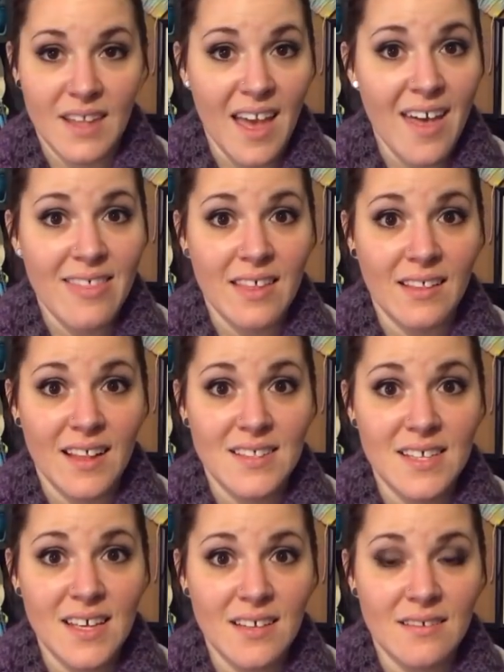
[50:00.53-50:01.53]
I think that's
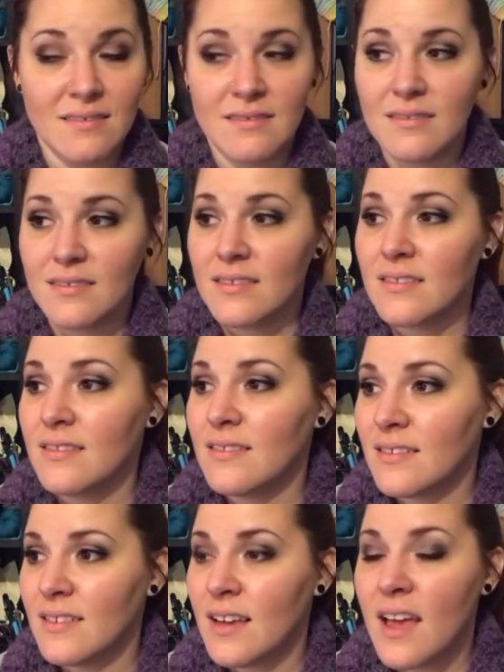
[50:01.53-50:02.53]
it.
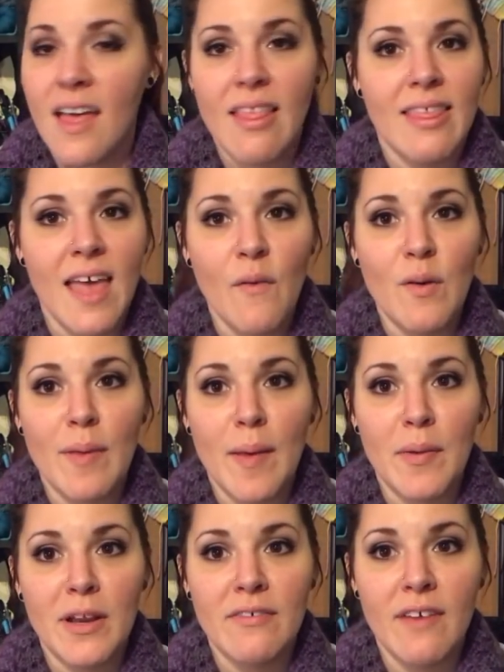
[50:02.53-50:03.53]
That went by
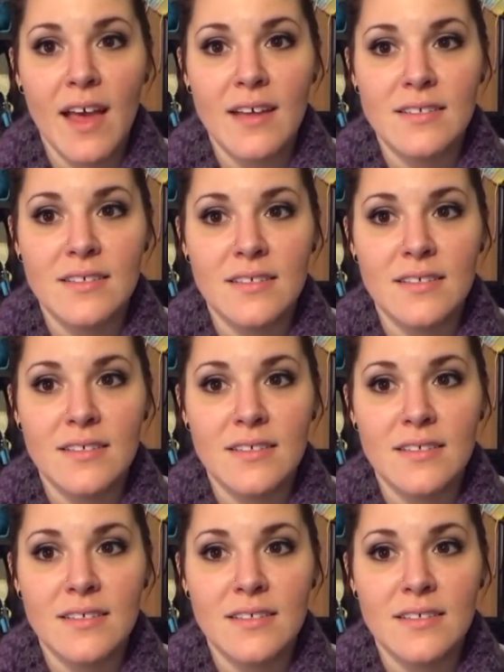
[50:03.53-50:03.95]
pretty fast.